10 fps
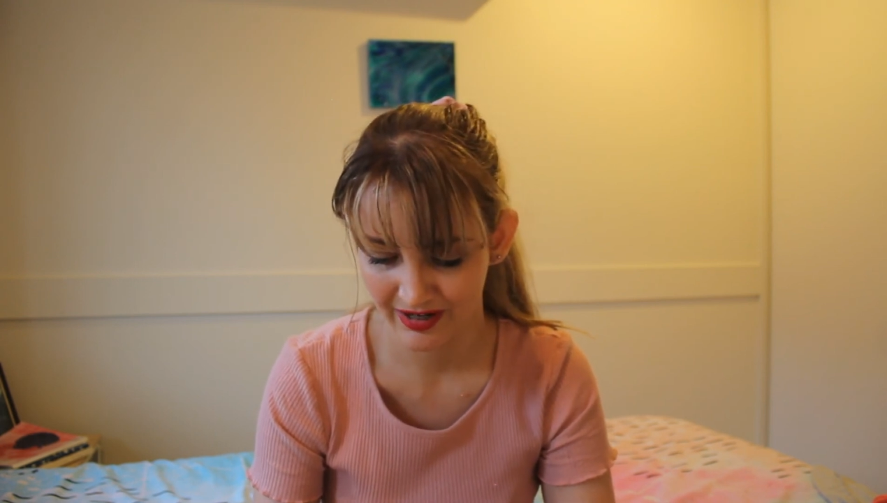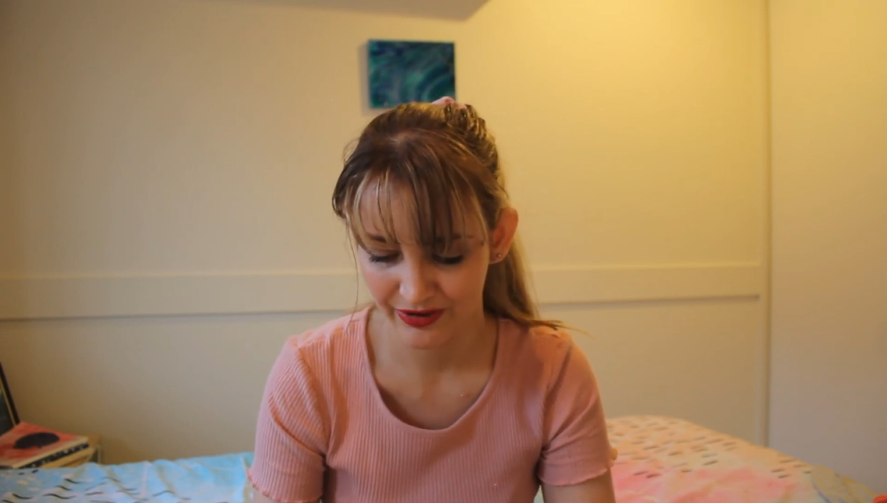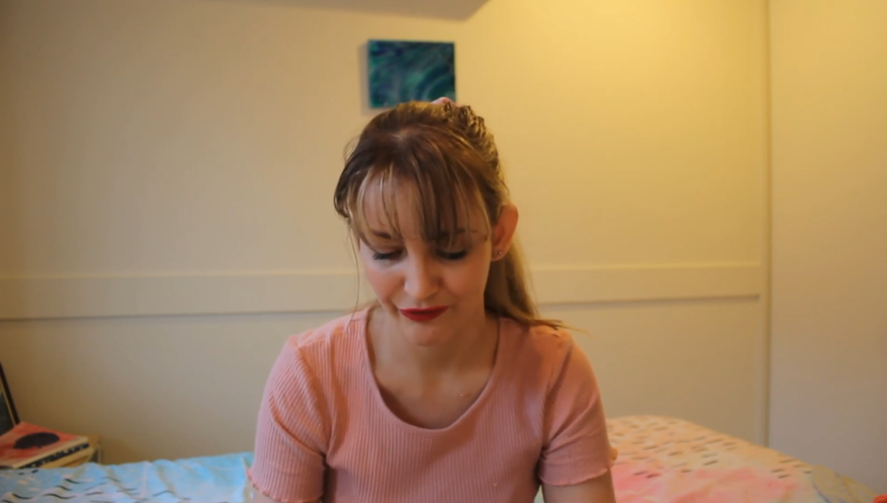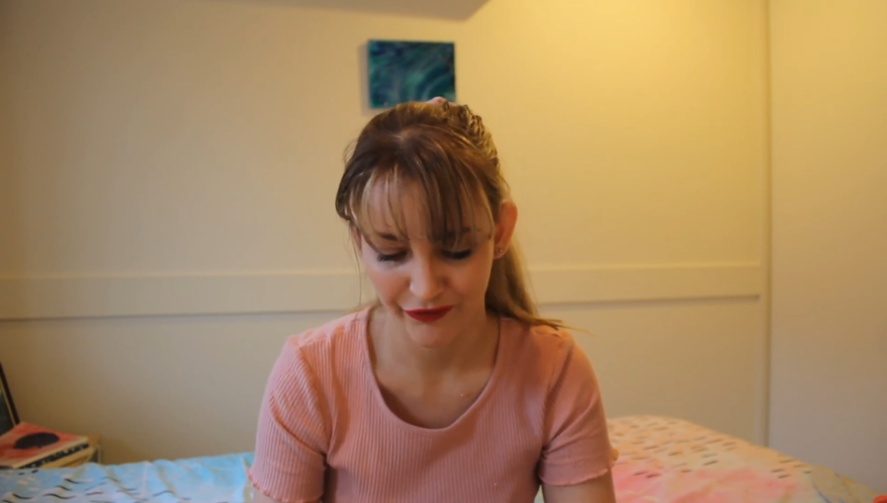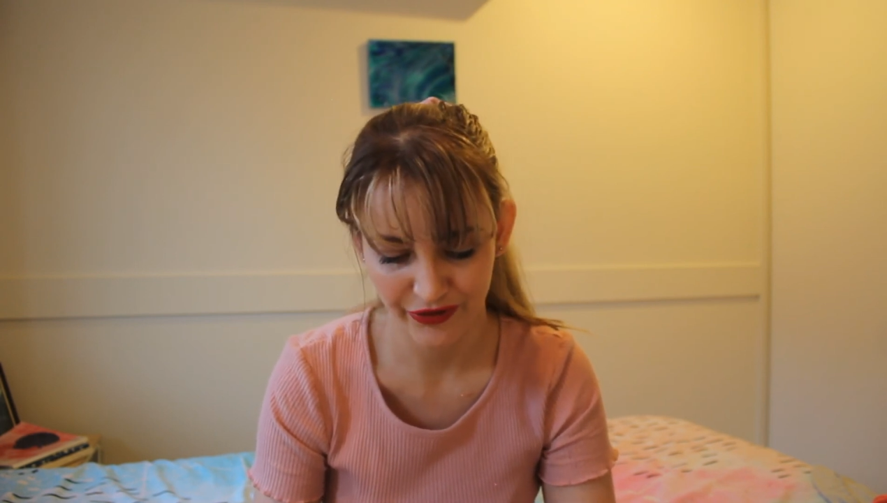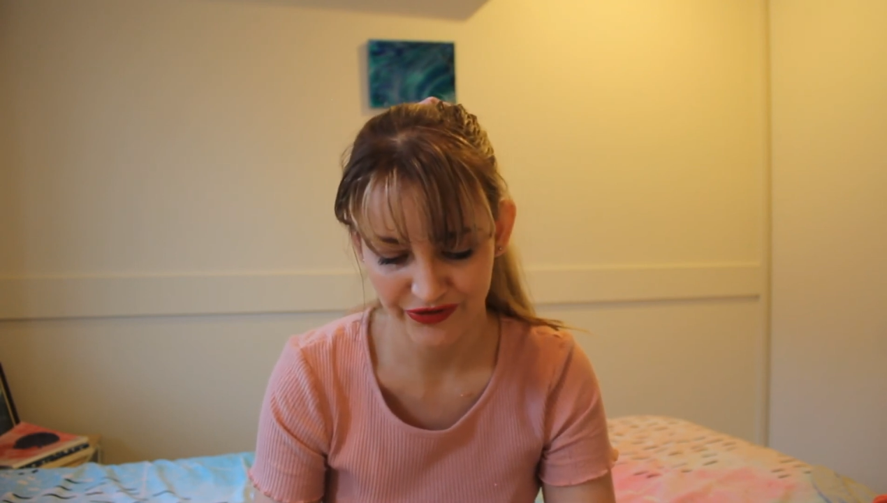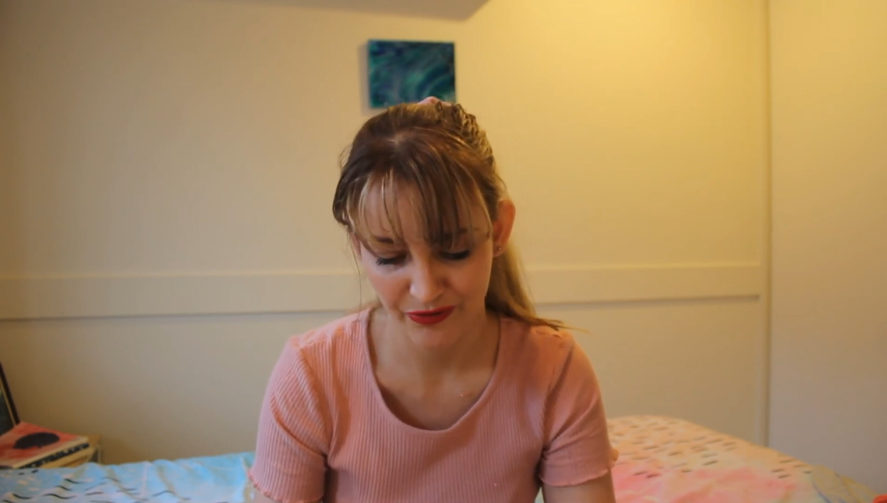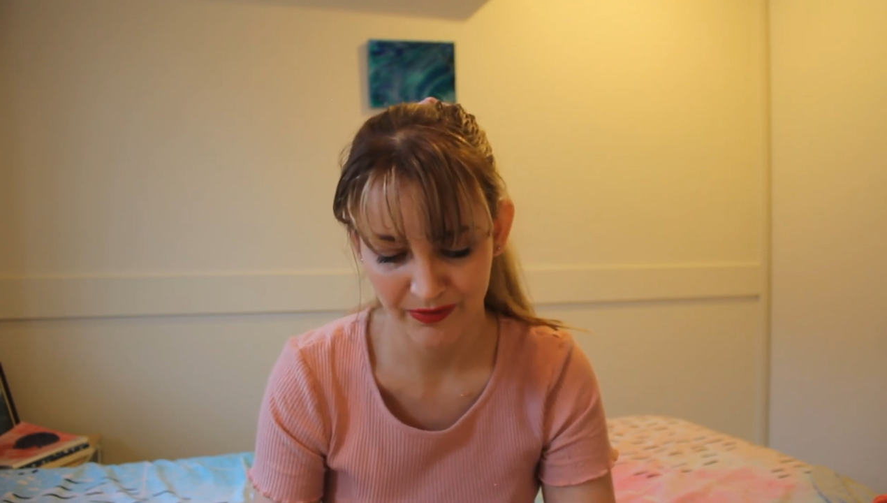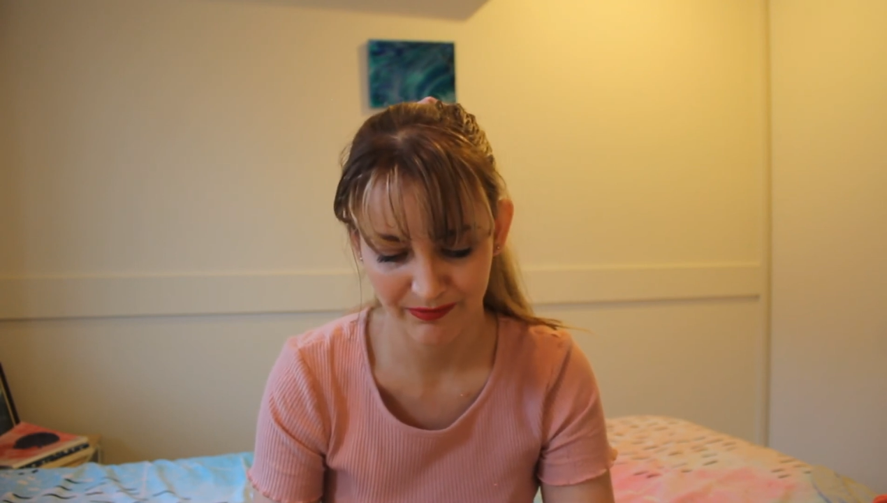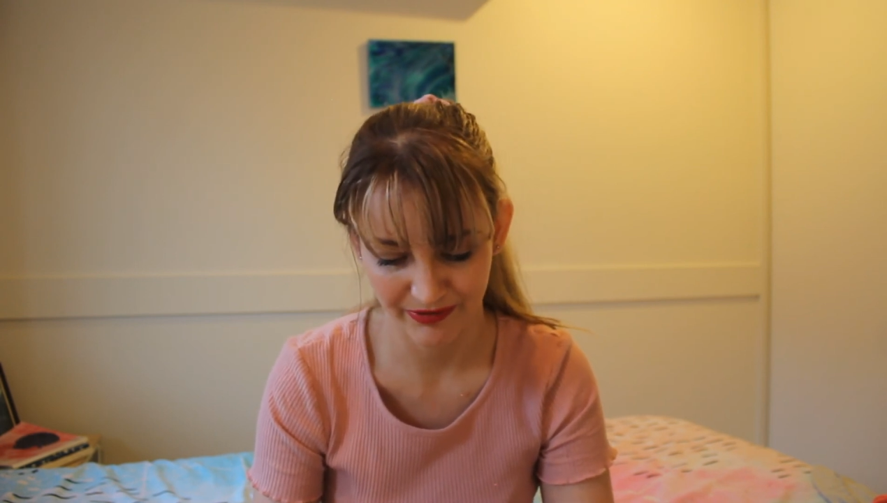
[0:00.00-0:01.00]
The first 2
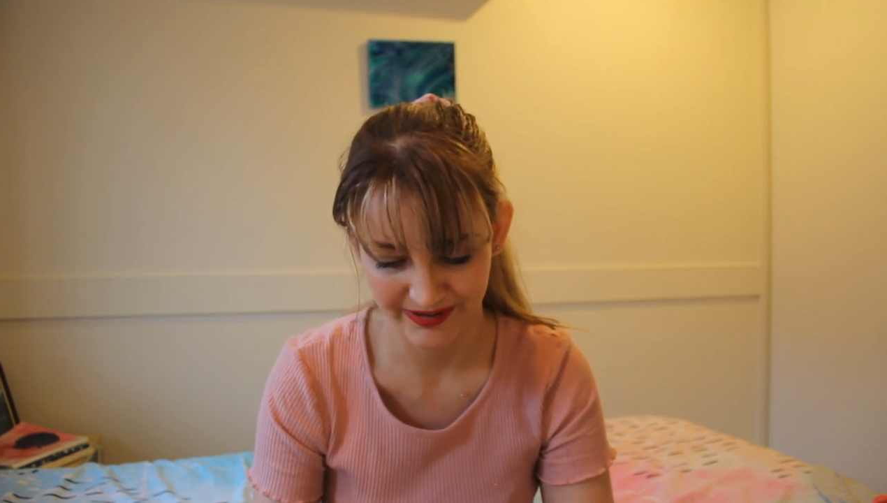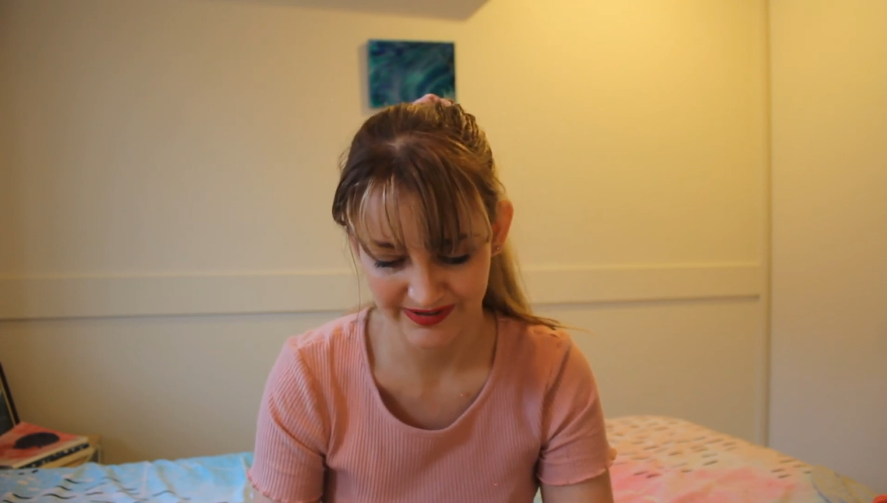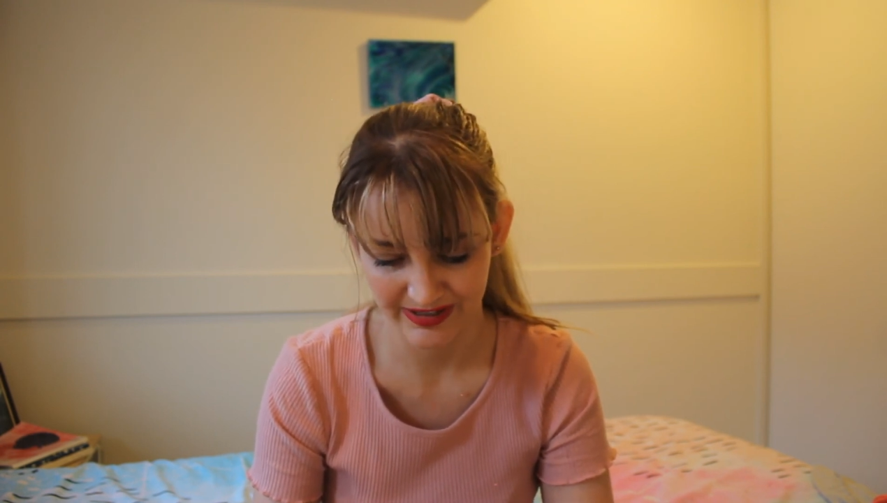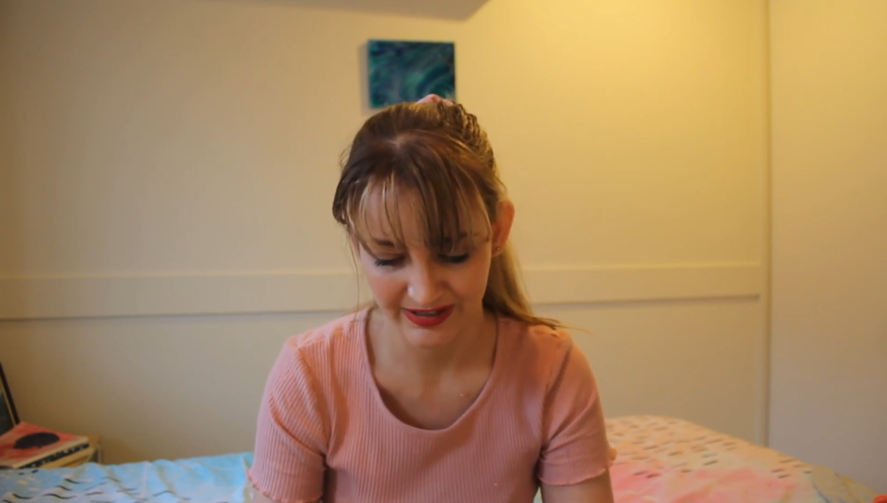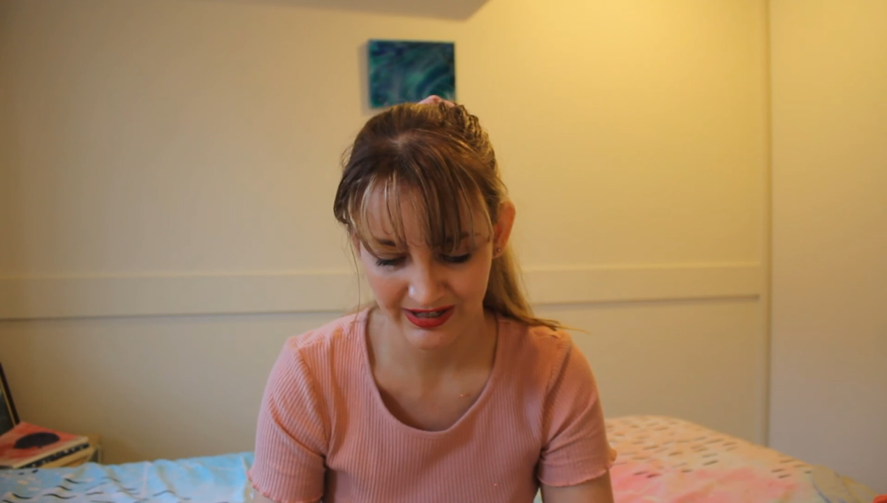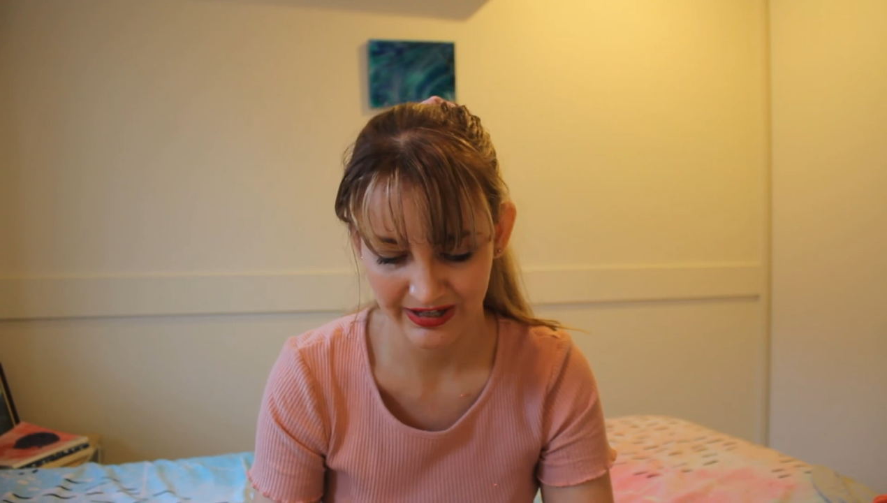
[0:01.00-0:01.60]
were breezy,